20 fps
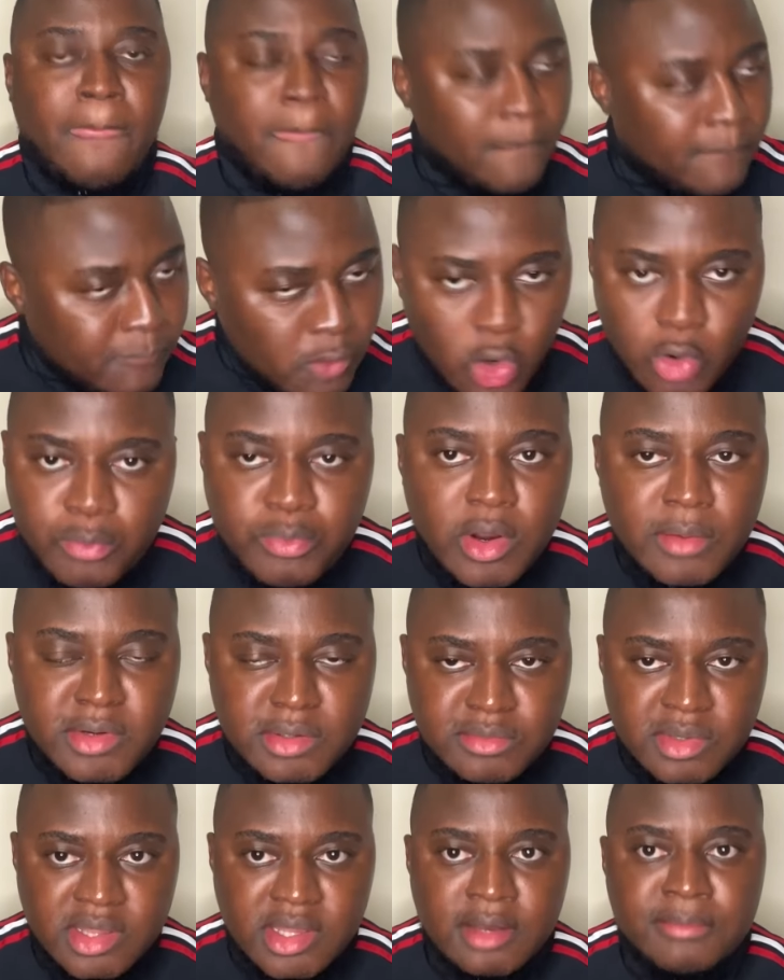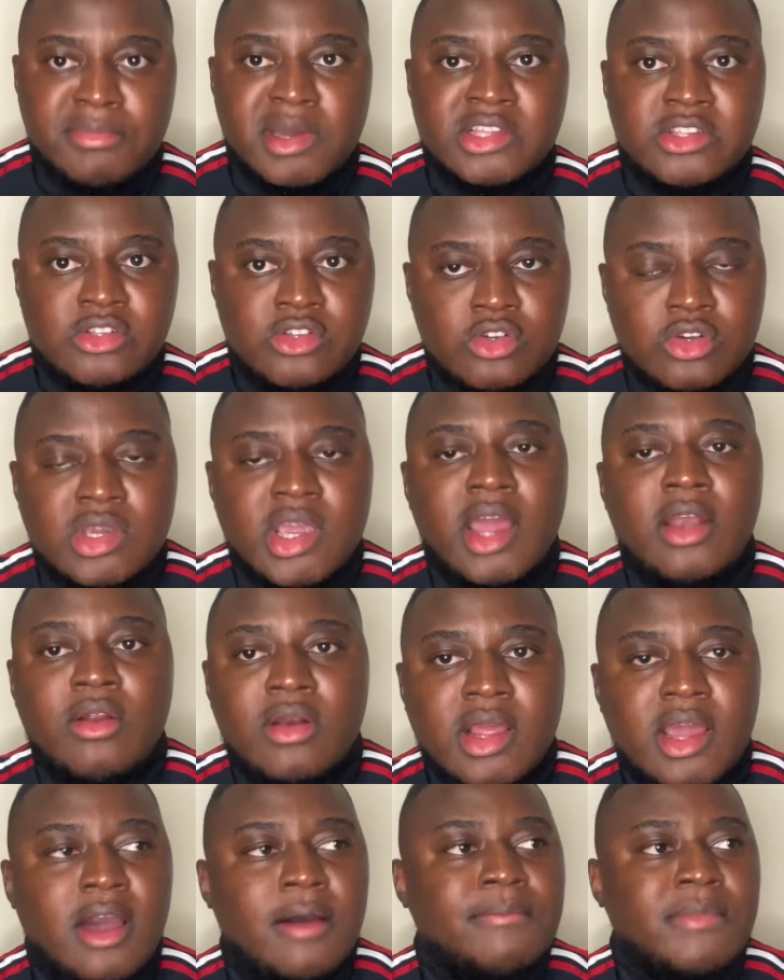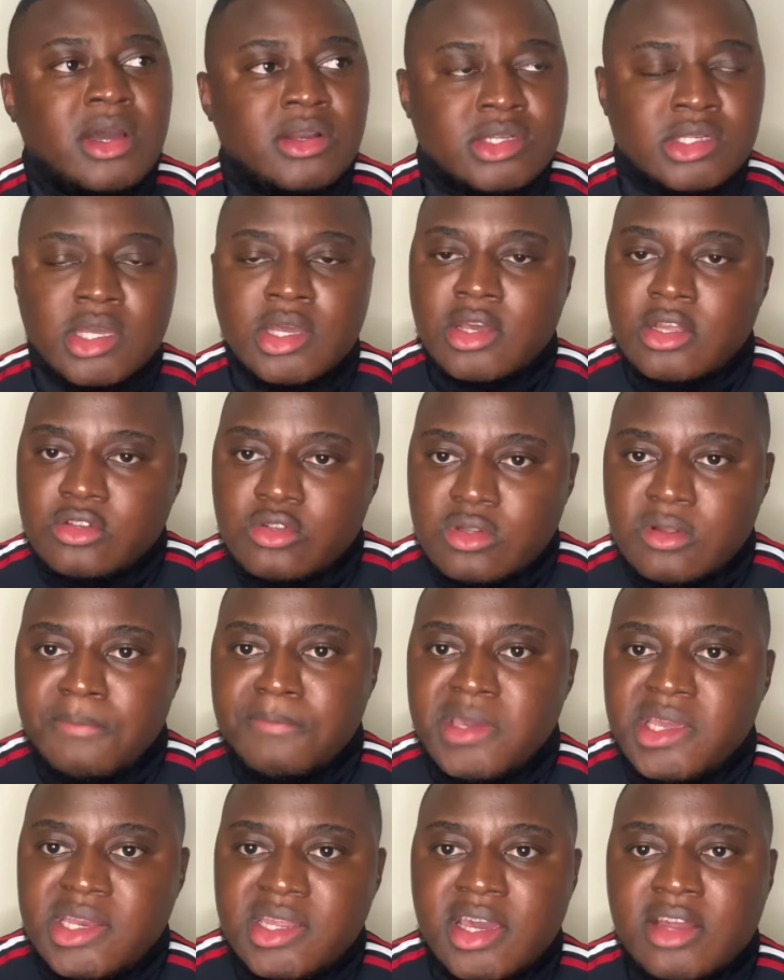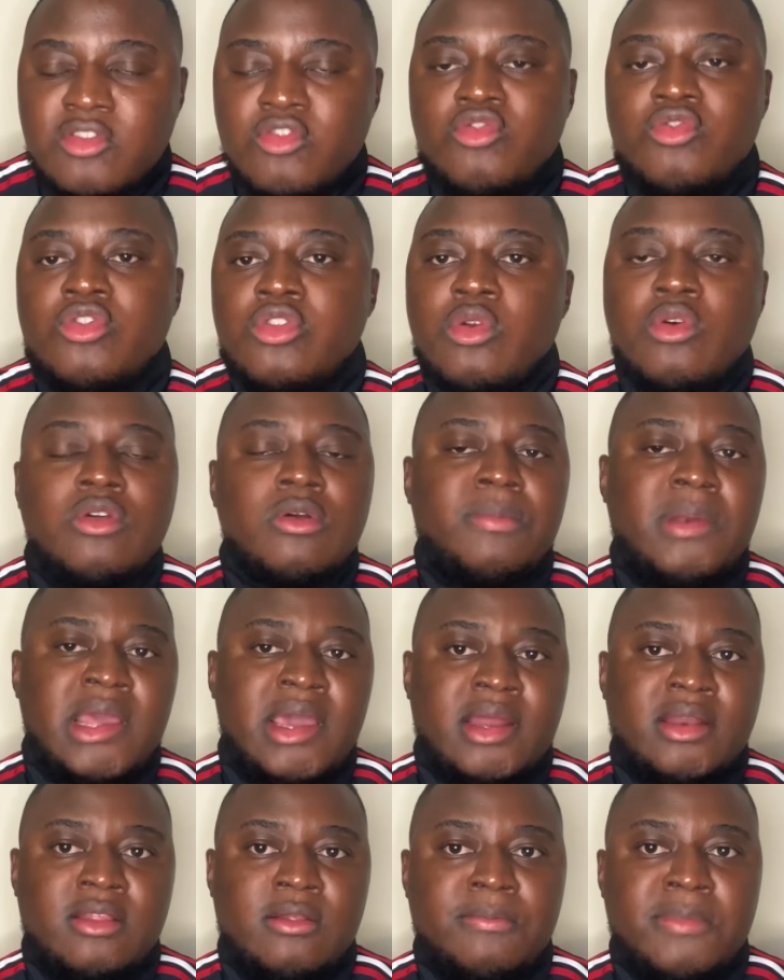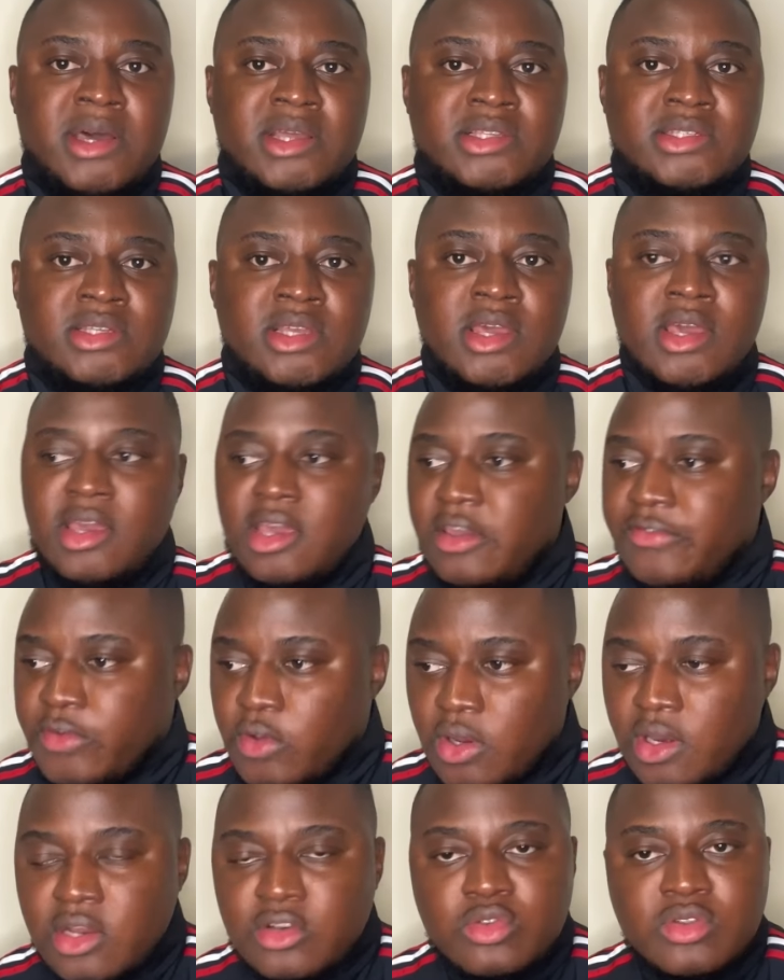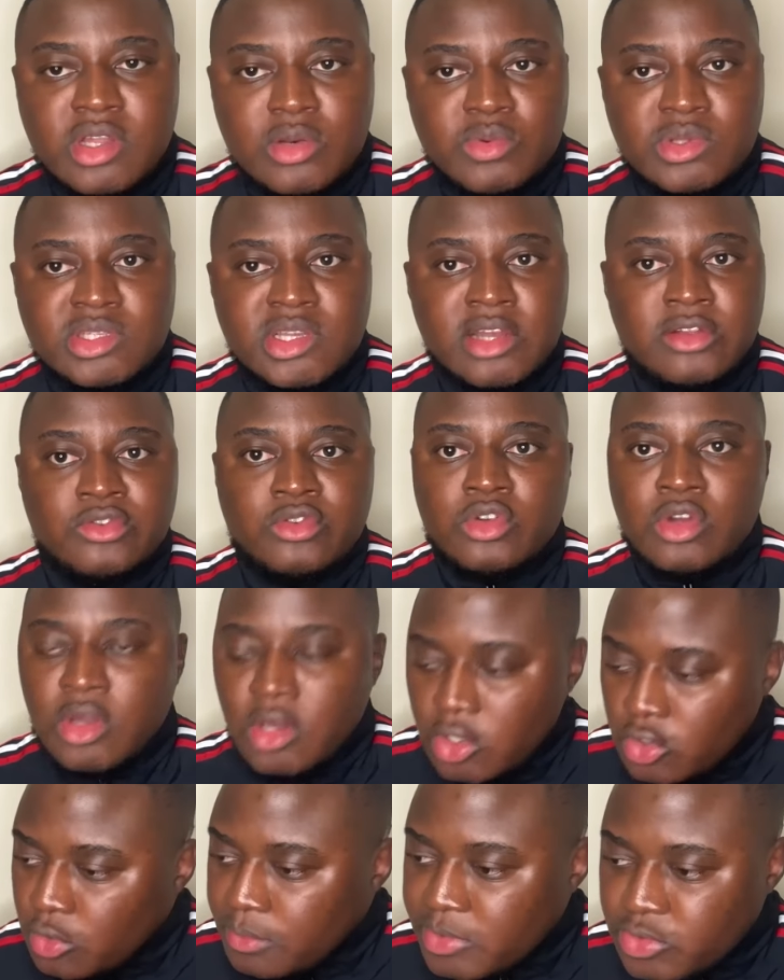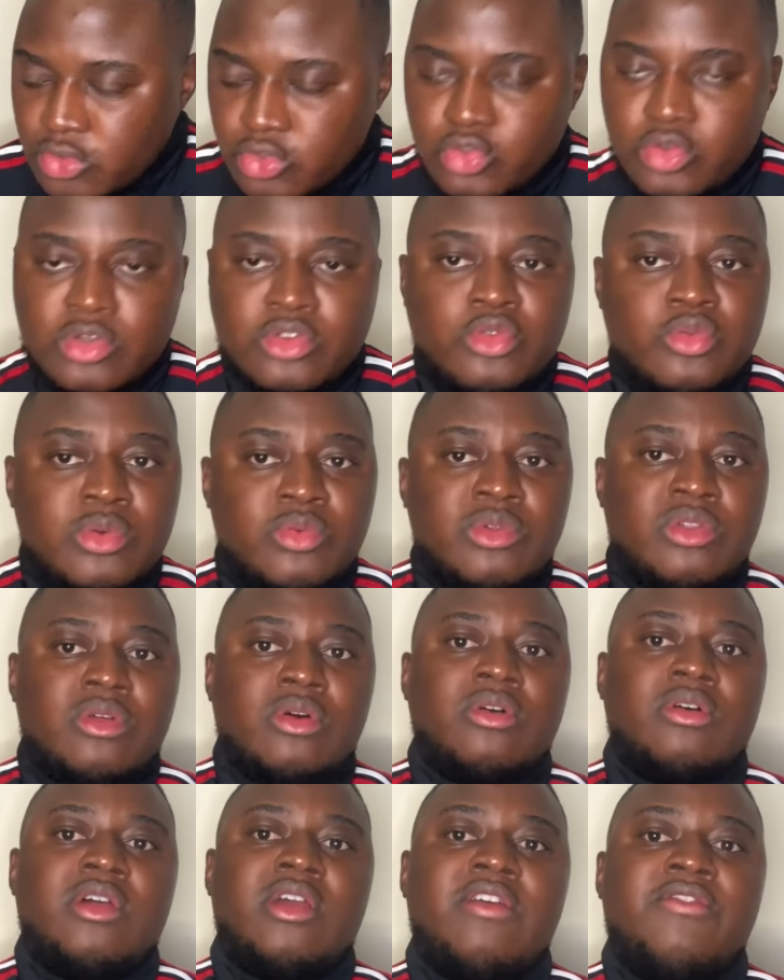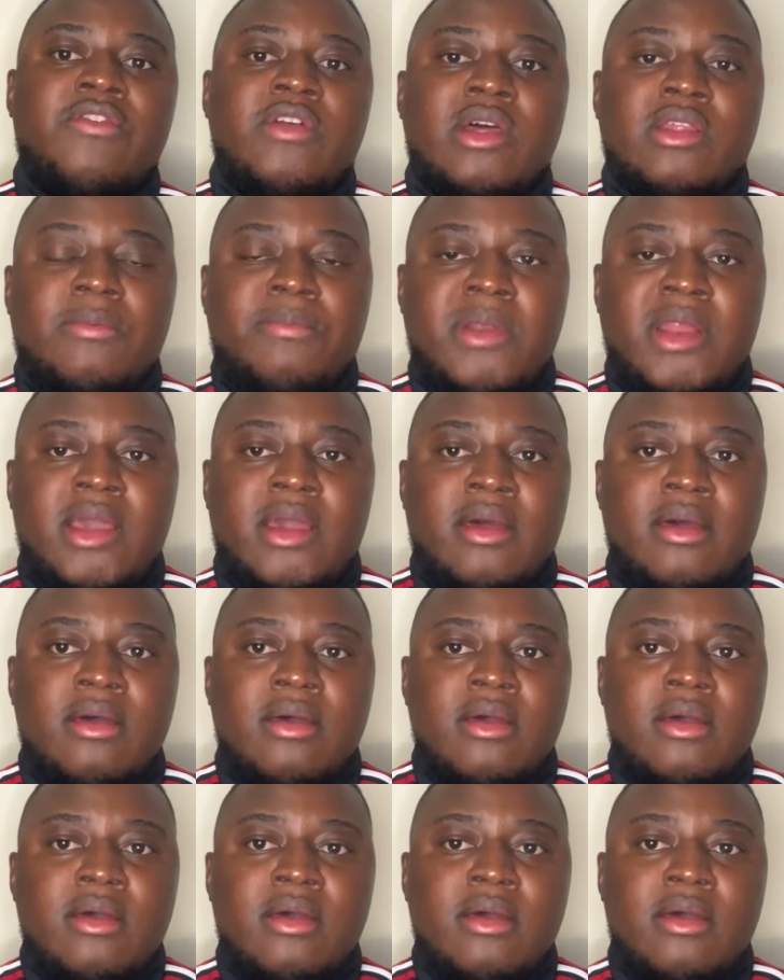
No problem with that. But you cannot come out to the media and throw your player under the bus. If you're going to do that with Sancho, you might as well do it with every other player.